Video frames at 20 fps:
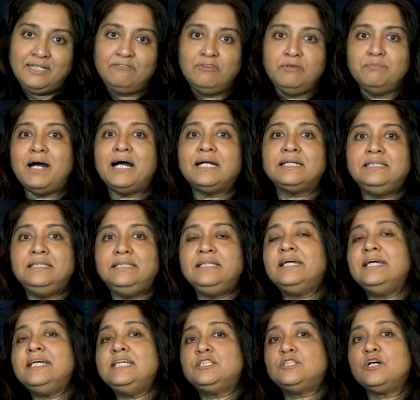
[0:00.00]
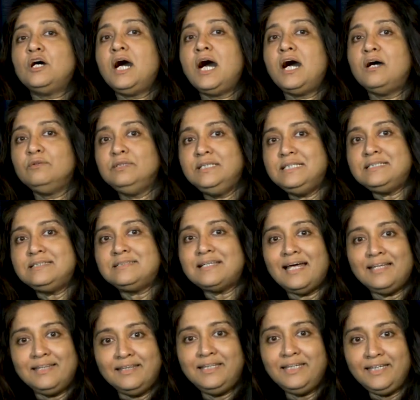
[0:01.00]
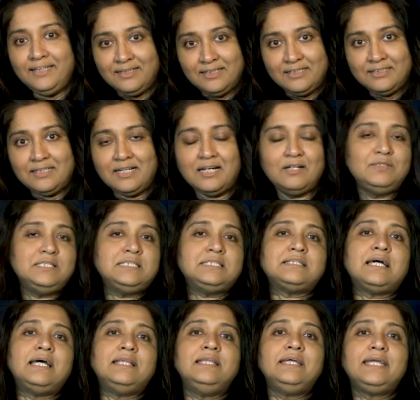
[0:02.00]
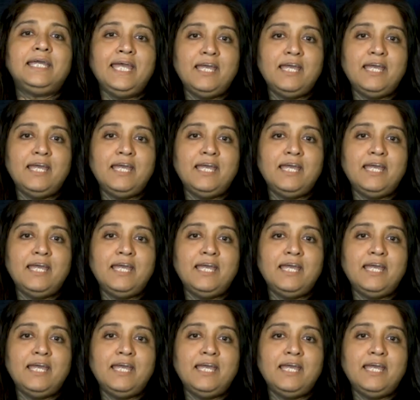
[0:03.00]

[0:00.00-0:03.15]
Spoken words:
a vibhaktiya is or how this sandhi